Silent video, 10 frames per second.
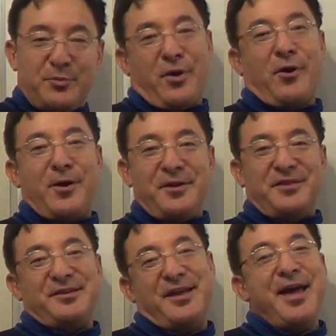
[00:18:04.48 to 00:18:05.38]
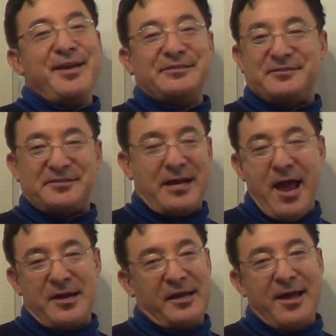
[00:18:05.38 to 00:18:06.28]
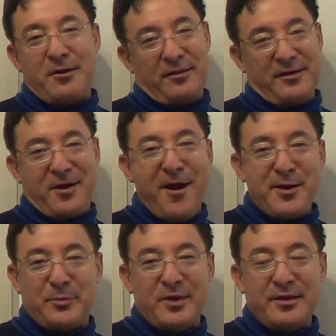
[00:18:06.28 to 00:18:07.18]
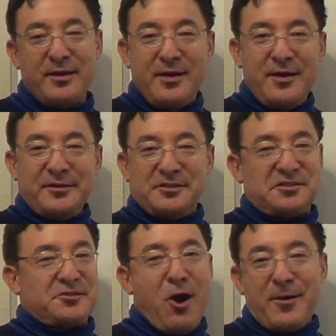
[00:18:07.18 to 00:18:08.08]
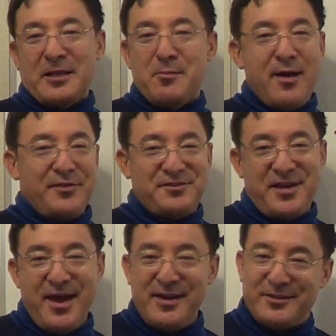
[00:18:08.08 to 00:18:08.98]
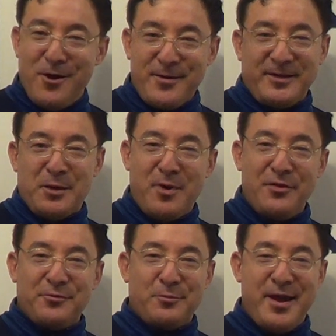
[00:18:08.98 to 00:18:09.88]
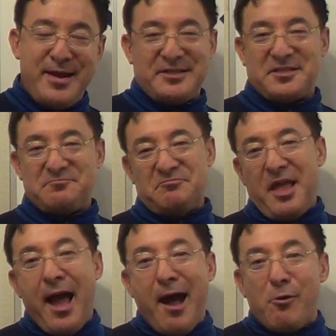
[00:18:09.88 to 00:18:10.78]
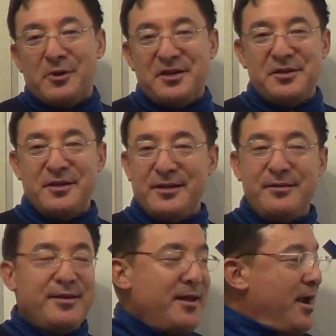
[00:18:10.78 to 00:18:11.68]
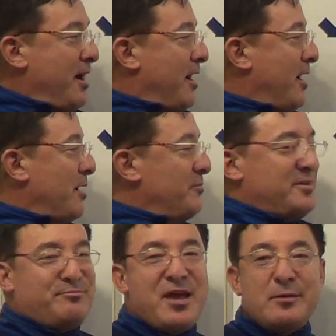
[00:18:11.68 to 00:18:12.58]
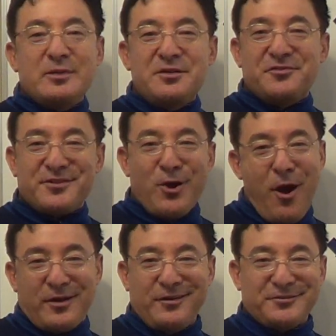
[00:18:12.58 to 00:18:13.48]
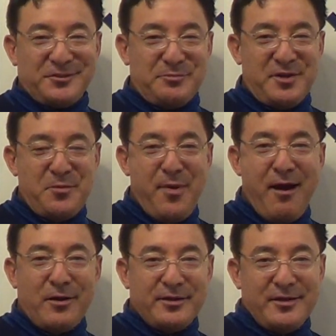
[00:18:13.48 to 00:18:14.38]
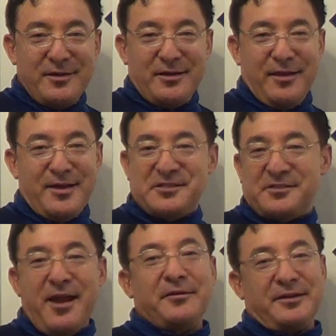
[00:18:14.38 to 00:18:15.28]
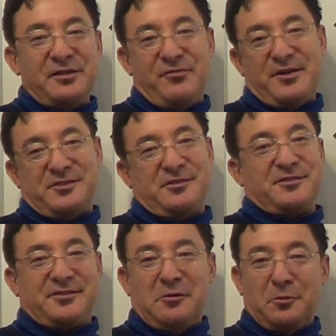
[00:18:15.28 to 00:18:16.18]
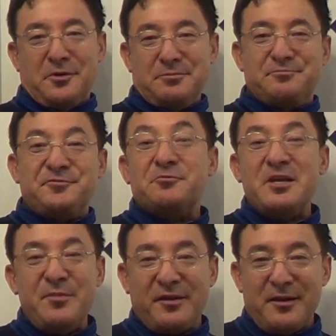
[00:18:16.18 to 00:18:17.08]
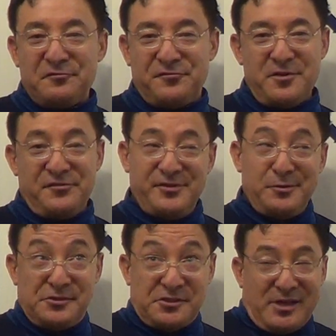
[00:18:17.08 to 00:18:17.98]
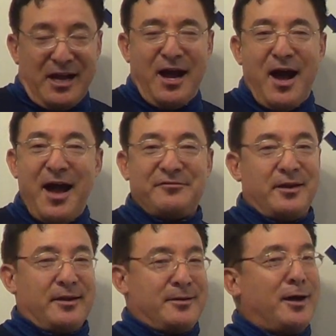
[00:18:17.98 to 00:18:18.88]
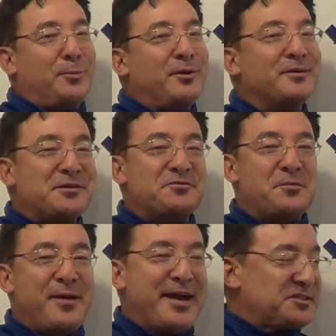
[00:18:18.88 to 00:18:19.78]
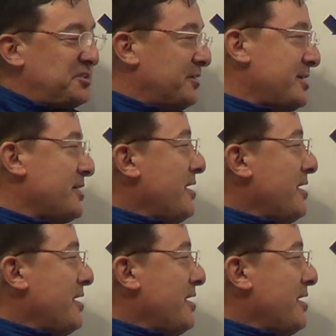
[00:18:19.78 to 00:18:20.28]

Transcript: part of the day. It's just hanging out in the cockpit, just talking about the day, talking about the race, how we did, and maybe even talking a little bit about sailing adventures that we're dreaming of for the future. I've got a couple of them, actually.